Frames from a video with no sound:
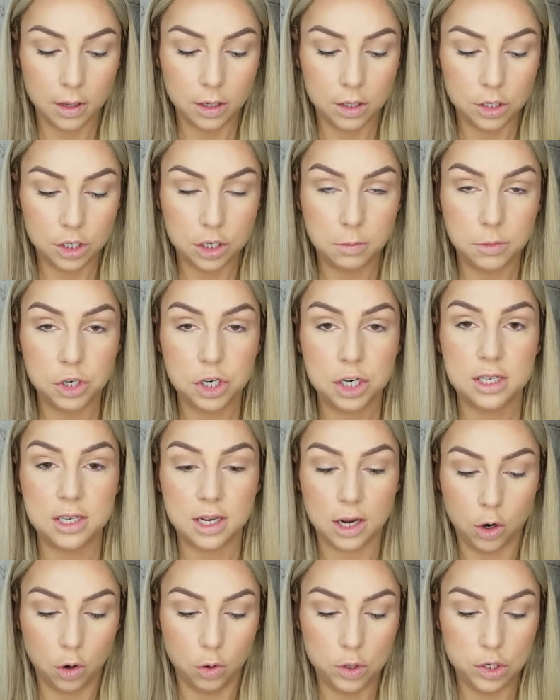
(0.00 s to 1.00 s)
shimmer shades
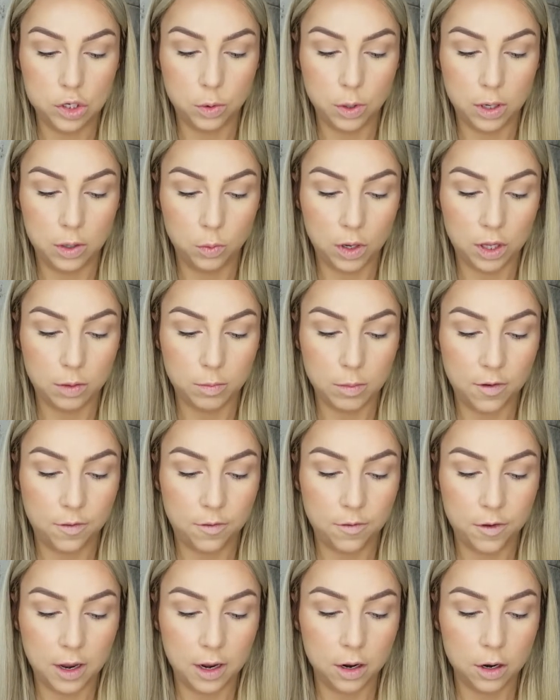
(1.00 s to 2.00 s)
I always go in with my
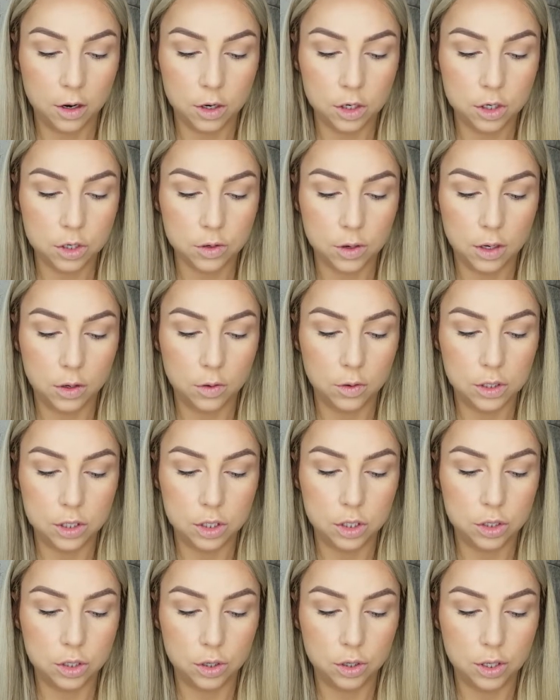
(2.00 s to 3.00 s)
finger, so I'm going
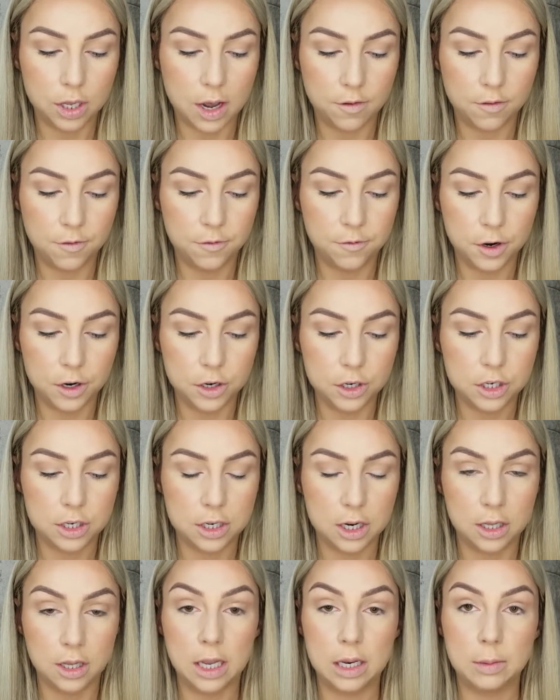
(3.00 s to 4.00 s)
to do that first
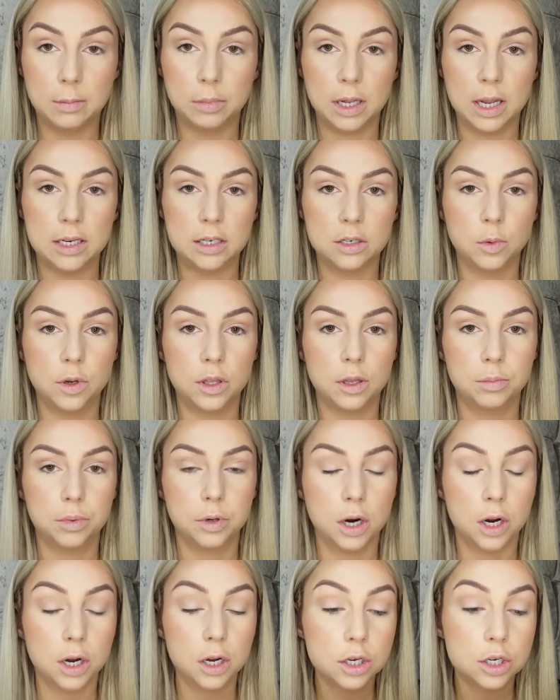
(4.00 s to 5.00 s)
and then blend it with a
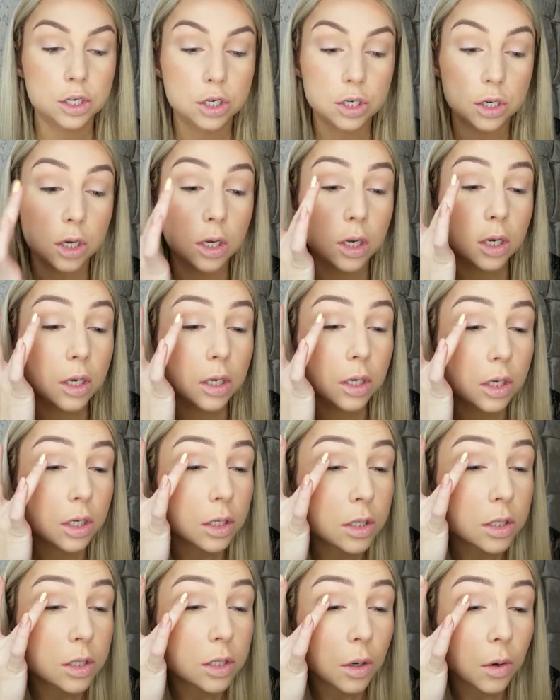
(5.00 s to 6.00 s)
brush.
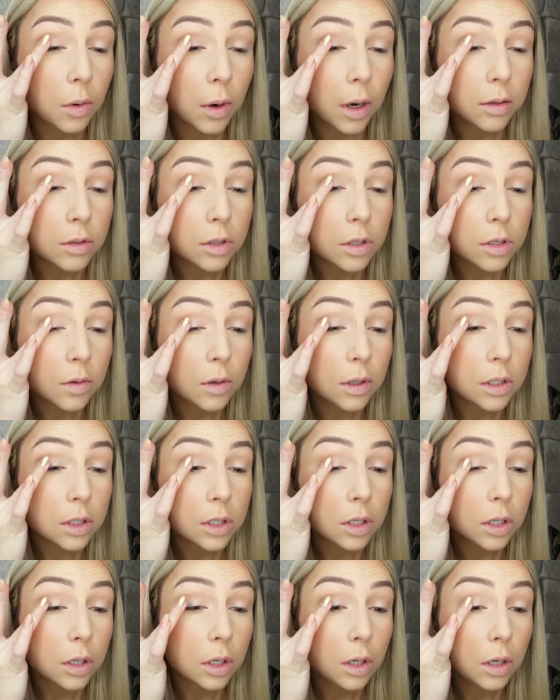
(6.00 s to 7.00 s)
So I'm just going
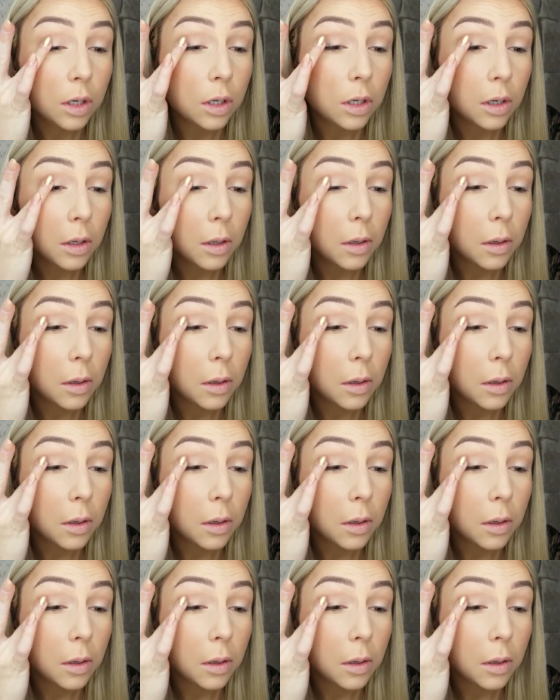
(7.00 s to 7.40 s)
to